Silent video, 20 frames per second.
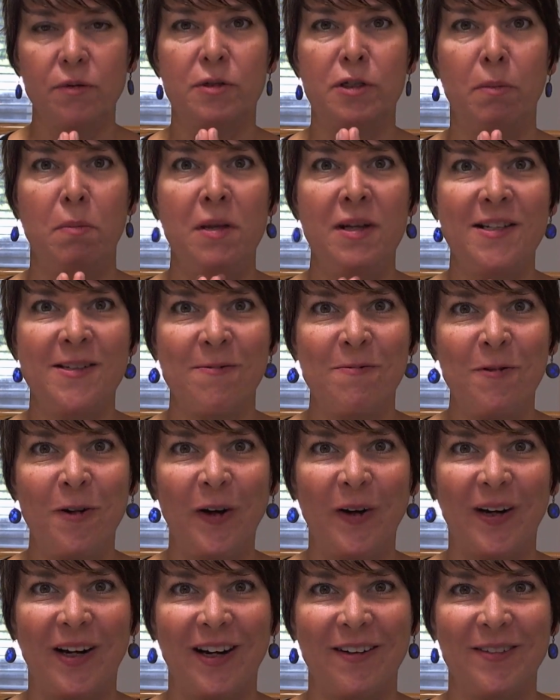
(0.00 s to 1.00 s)
Submit some
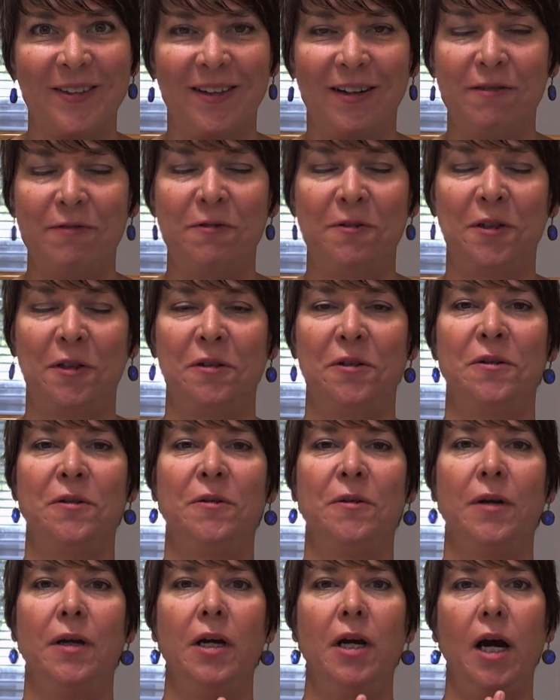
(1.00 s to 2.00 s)
work. I would love
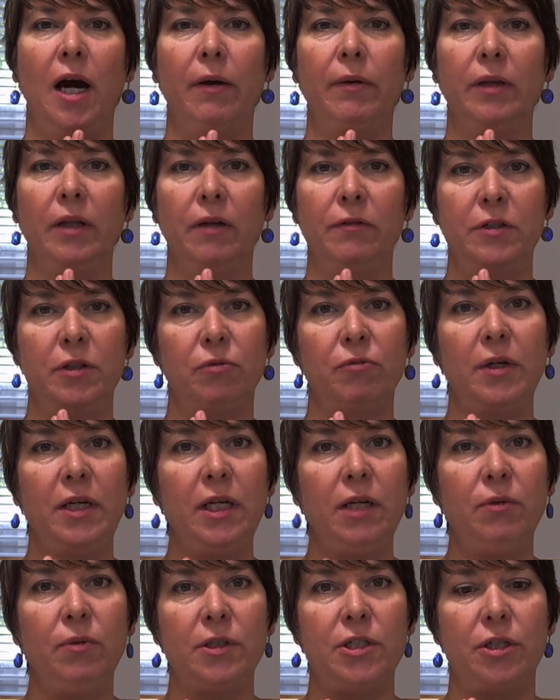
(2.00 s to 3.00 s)
to
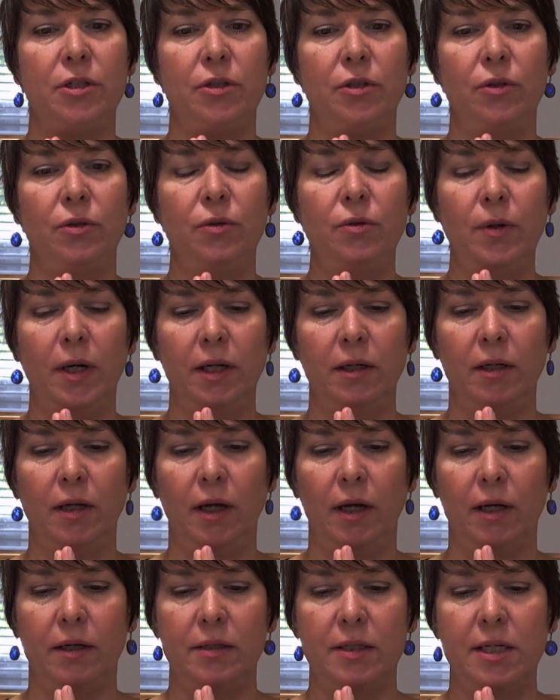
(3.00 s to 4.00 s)
read what you do
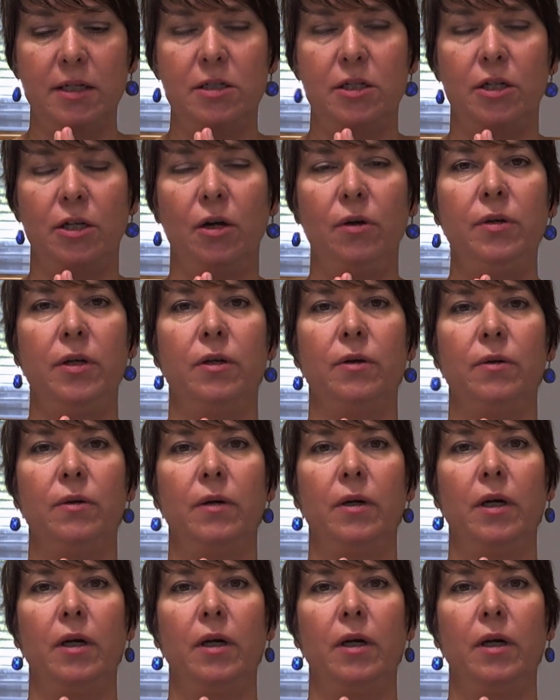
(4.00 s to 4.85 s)
and get to know you.